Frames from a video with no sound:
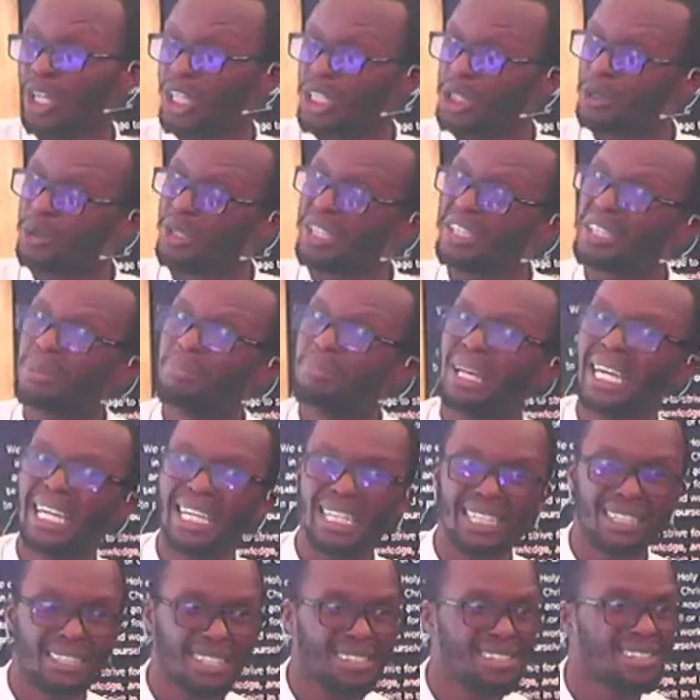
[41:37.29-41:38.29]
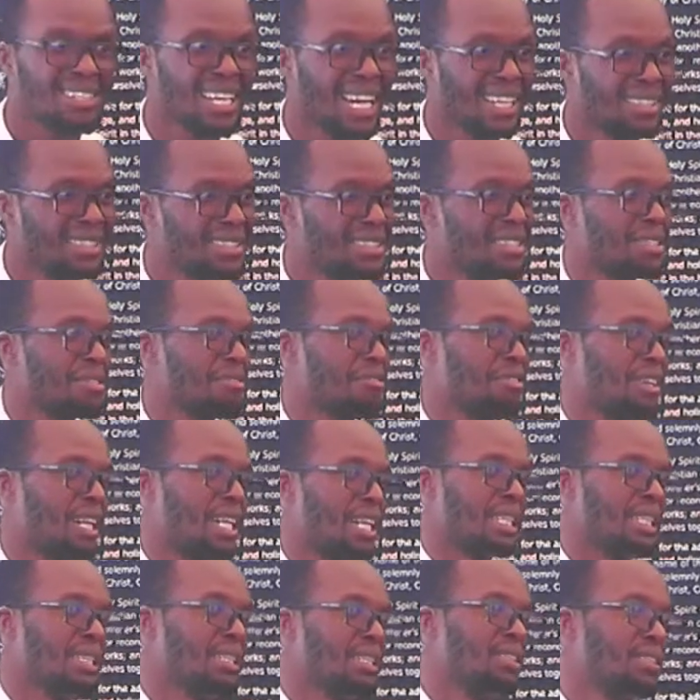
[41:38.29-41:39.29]
you will remain
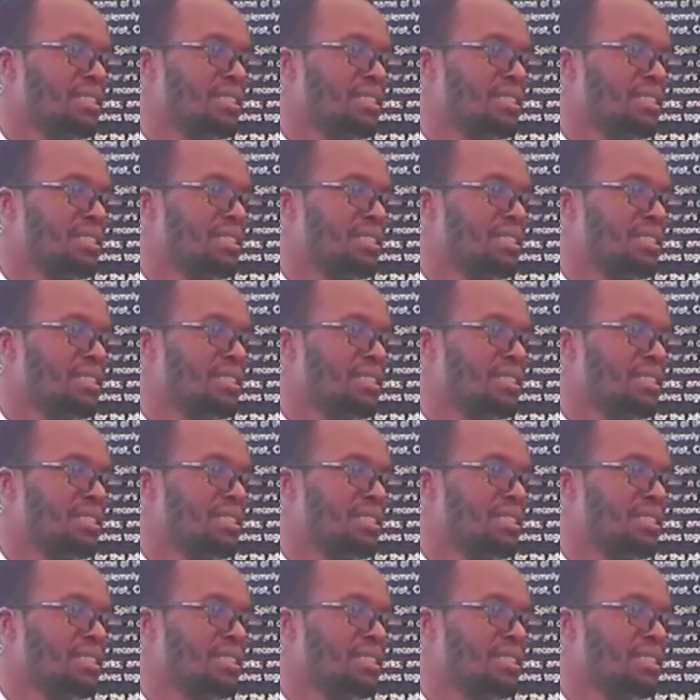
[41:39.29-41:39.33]
dissatisfied.